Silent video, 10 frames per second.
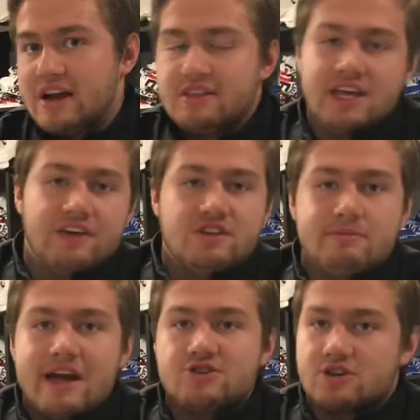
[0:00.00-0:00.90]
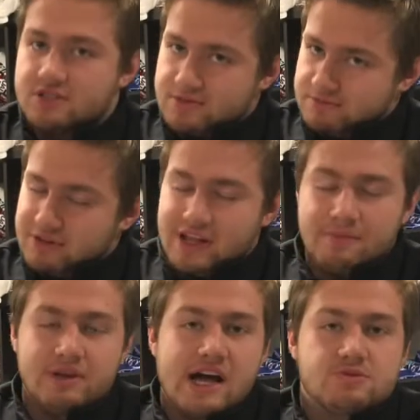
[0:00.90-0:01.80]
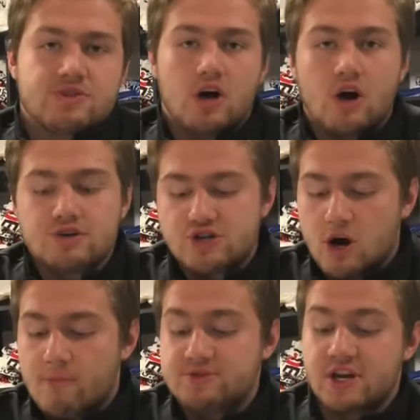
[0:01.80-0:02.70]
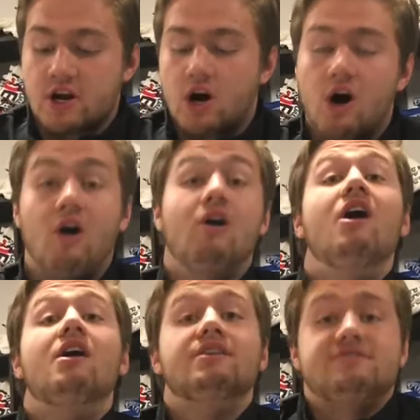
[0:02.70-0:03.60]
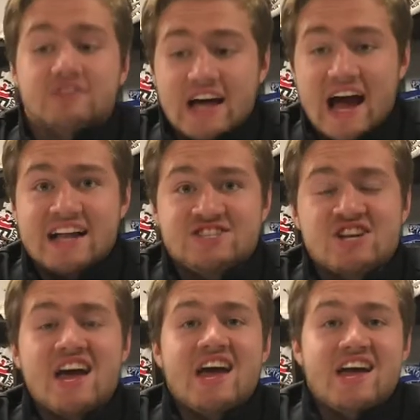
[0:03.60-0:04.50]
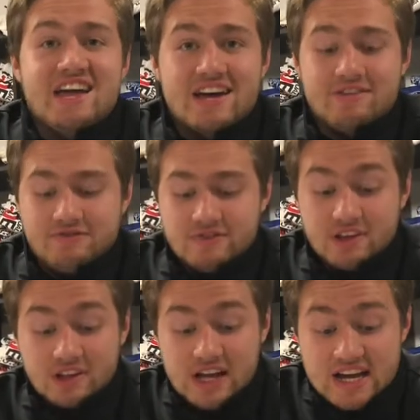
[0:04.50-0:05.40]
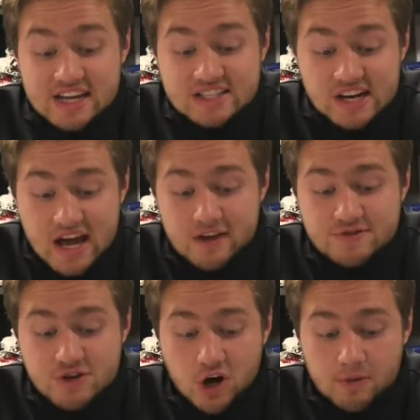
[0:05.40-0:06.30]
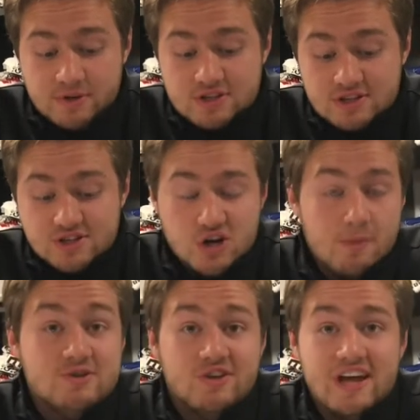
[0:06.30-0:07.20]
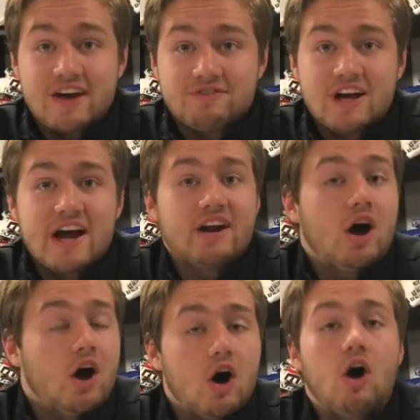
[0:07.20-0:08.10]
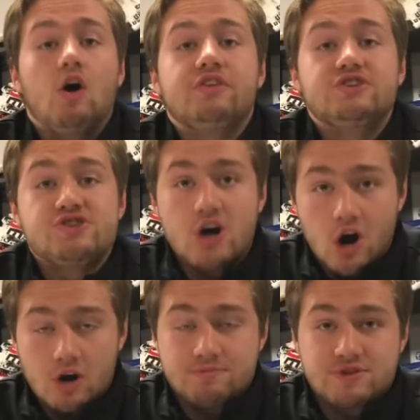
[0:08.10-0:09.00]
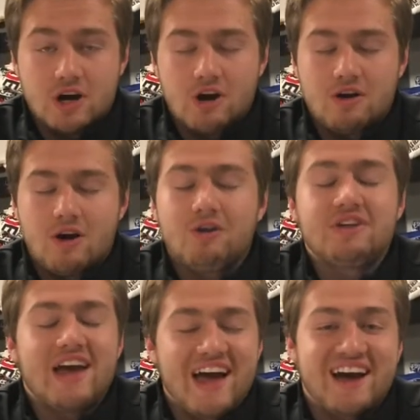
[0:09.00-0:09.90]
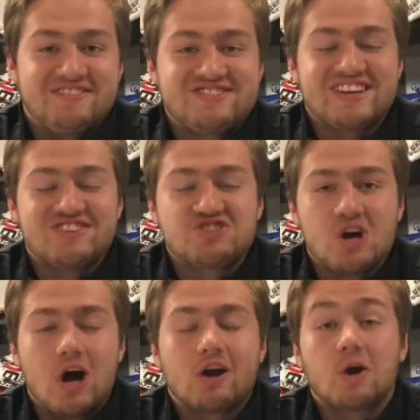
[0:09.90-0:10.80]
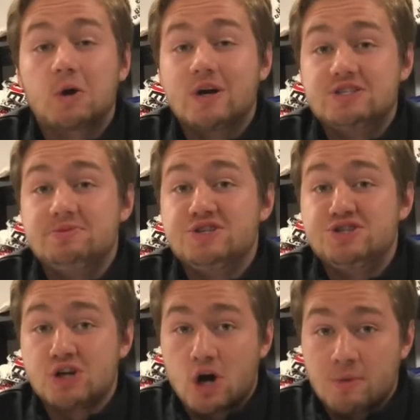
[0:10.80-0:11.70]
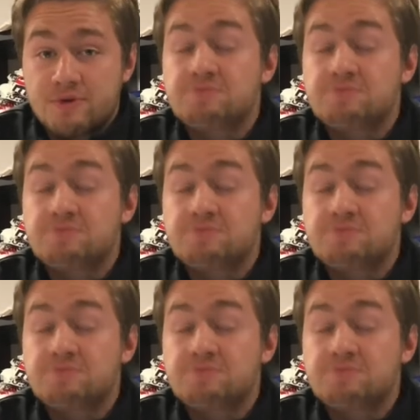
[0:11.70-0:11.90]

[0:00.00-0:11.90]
to the key of D major. It just applies with all sharps and all flats. If, like, it's an F sharp, the sharp is on the F line, all the sharps, all the Fs in the song are going to be sharp.